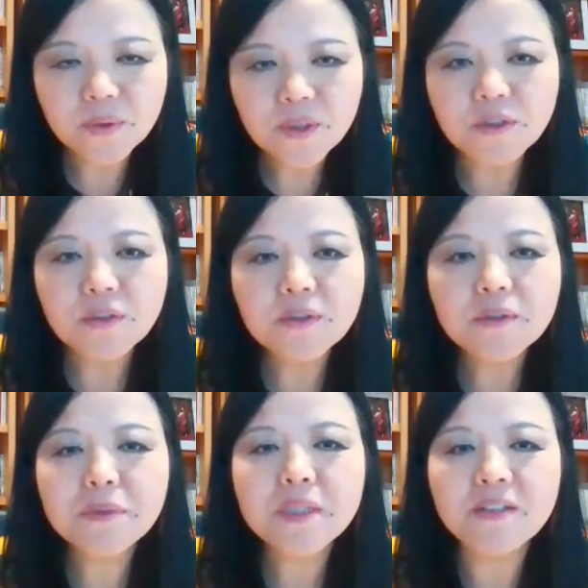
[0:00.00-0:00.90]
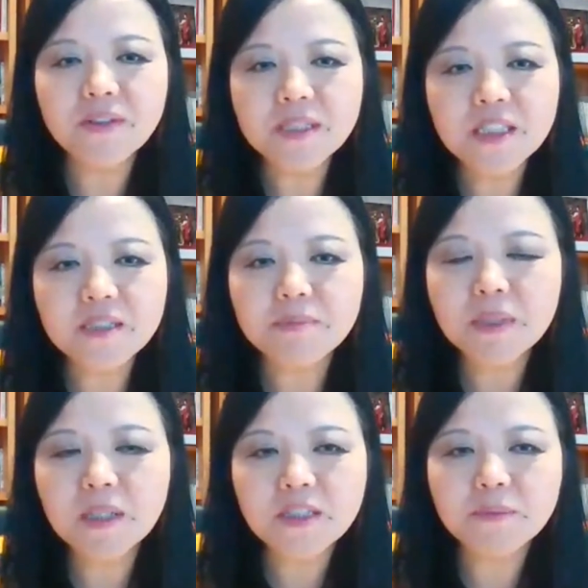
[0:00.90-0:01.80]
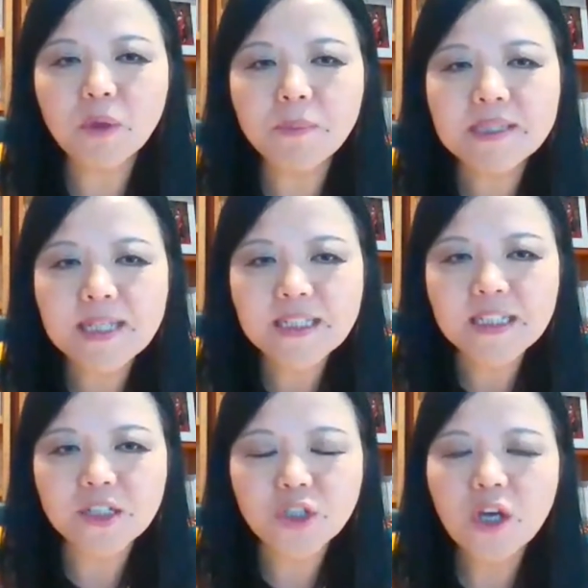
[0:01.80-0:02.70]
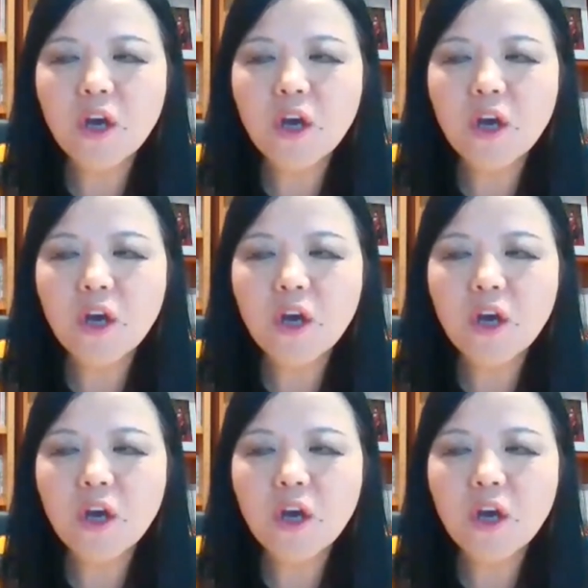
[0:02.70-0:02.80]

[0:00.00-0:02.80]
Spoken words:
even a small percentage,